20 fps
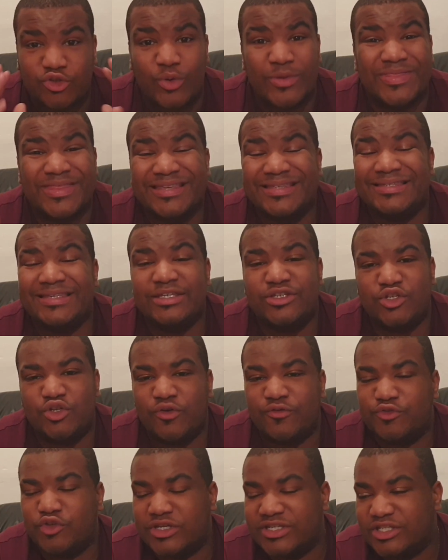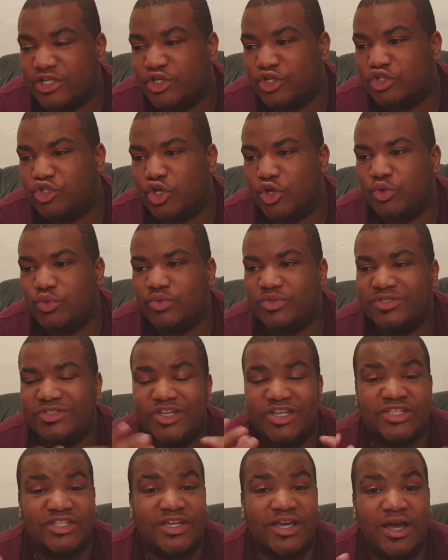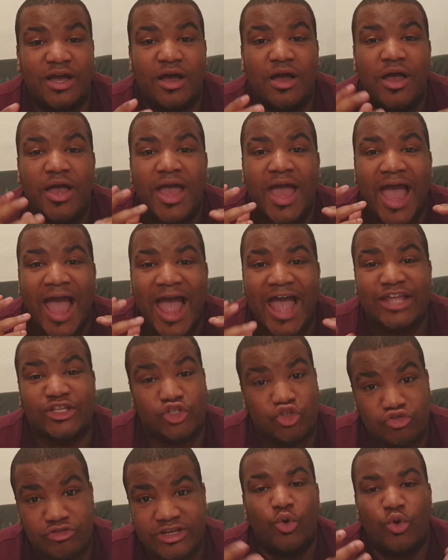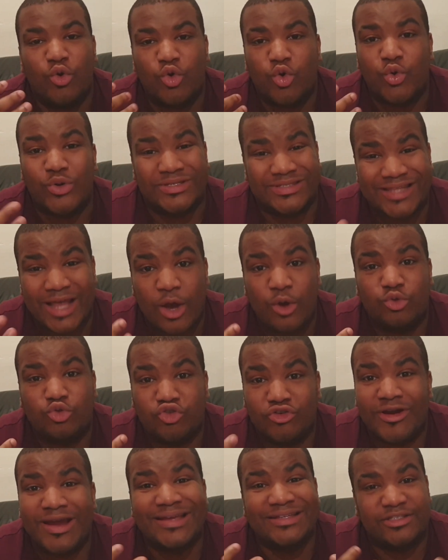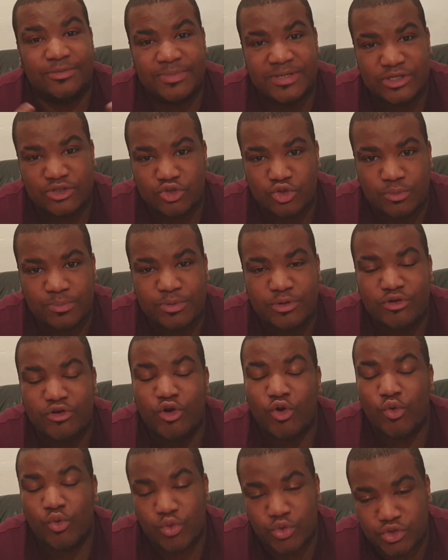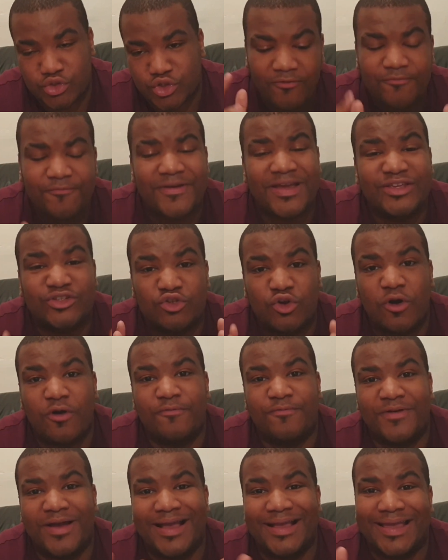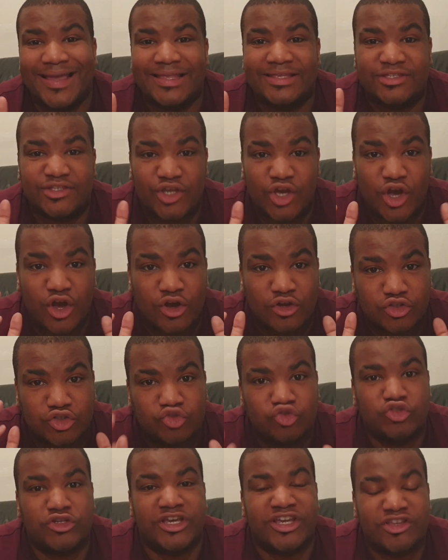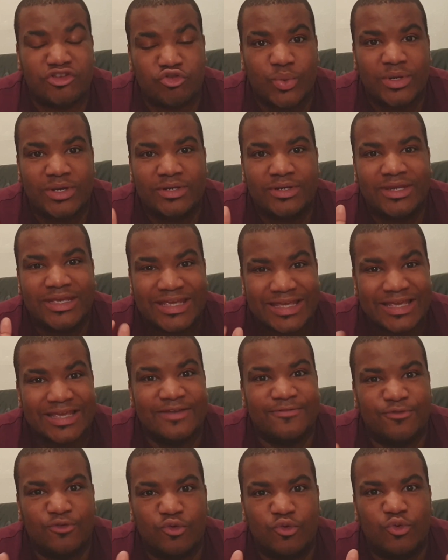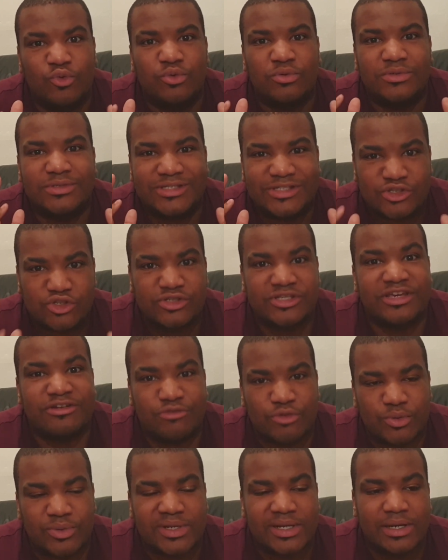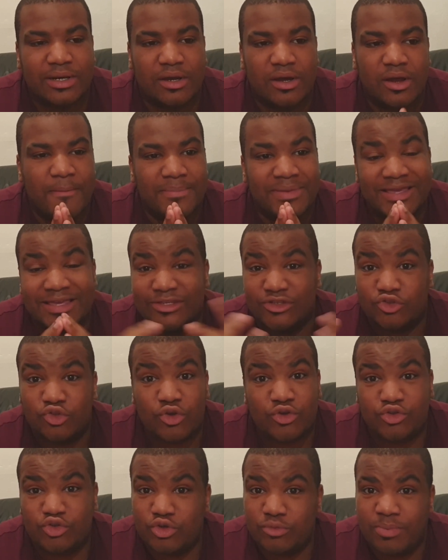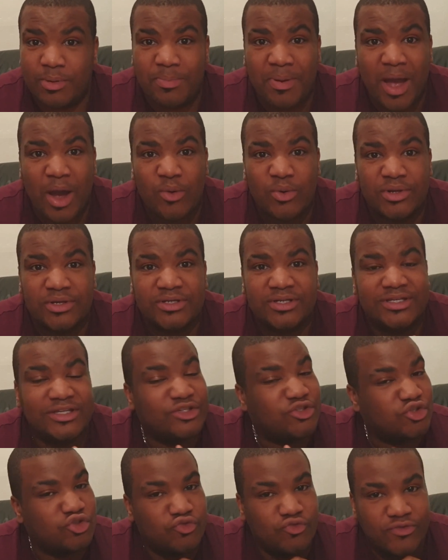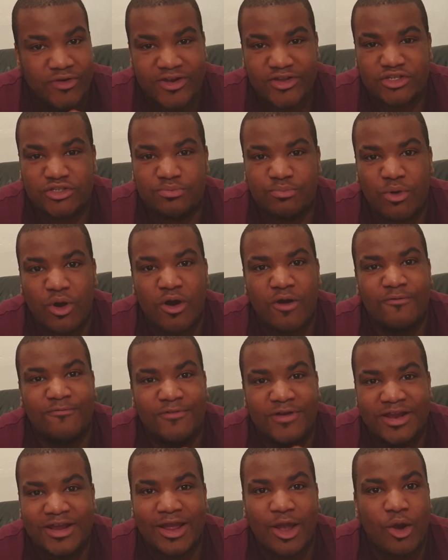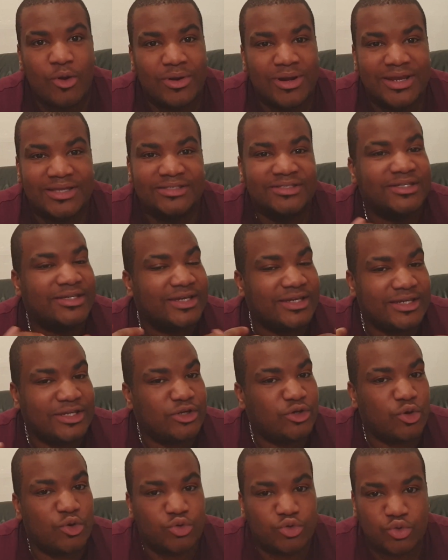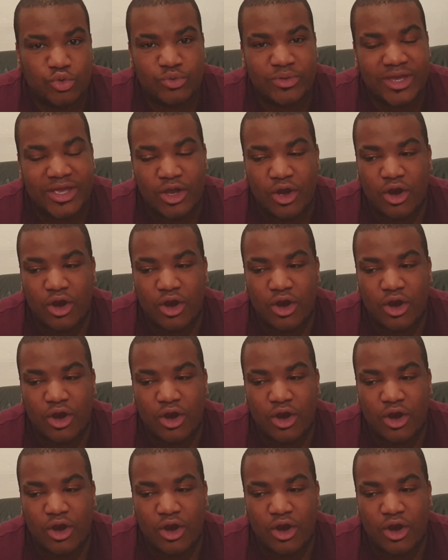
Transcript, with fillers: In this season of Jessica Jones, Jessica and Trish, who is now trying to be a superhero also, face off against a genuine evil serial killer. He's not superpowered, he's just very smart, very calculating, and he knows who they